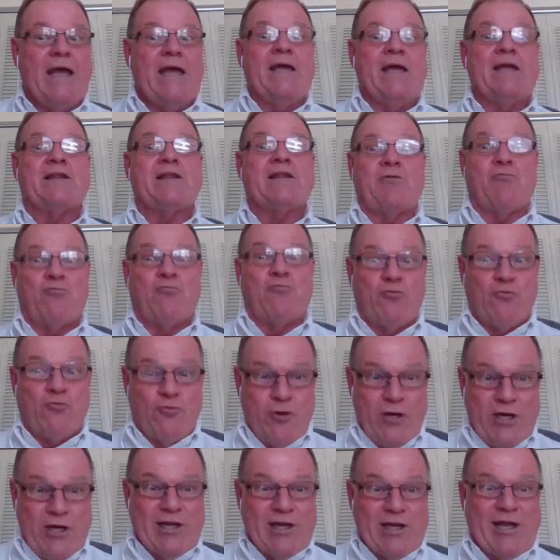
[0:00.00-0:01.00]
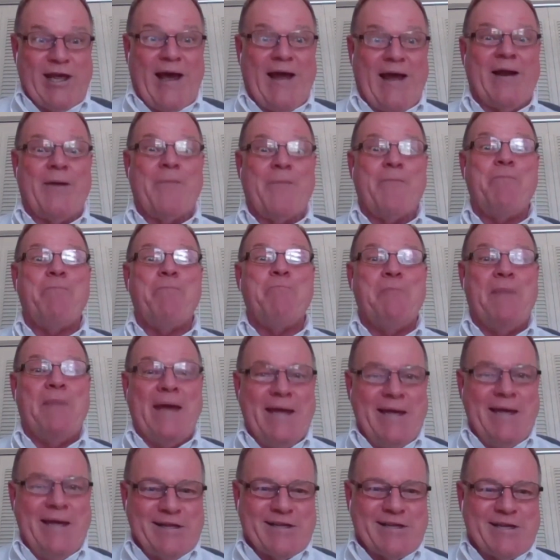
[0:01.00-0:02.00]
It's really an
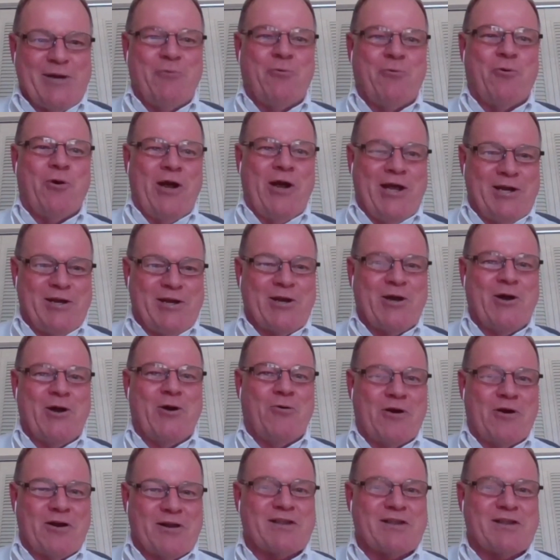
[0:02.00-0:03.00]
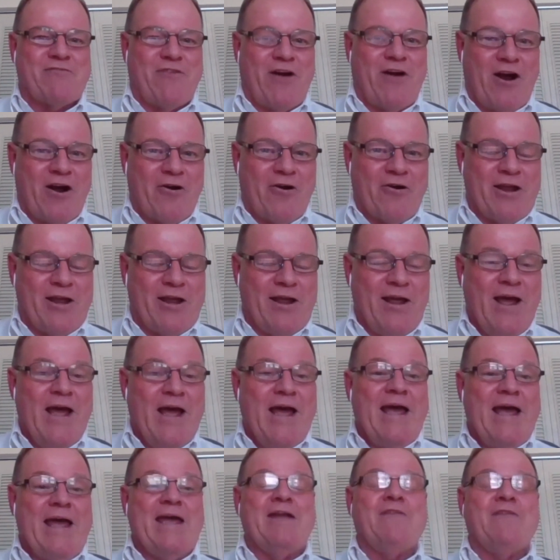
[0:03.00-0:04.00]
amazing way to go on safari
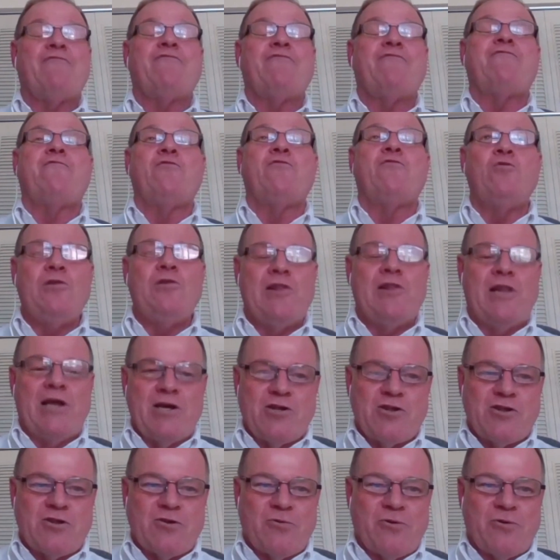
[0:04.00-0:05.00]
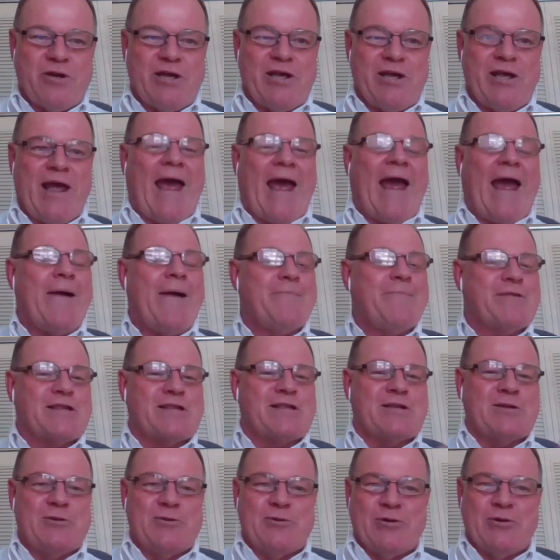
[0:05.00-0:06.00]
in full luxury,
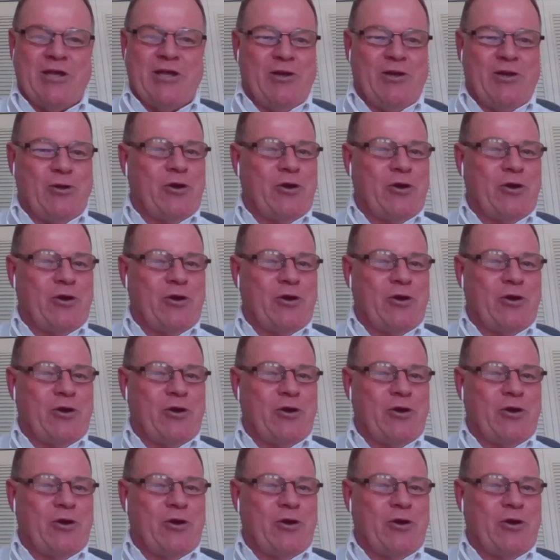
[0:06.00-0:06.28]
absolutely.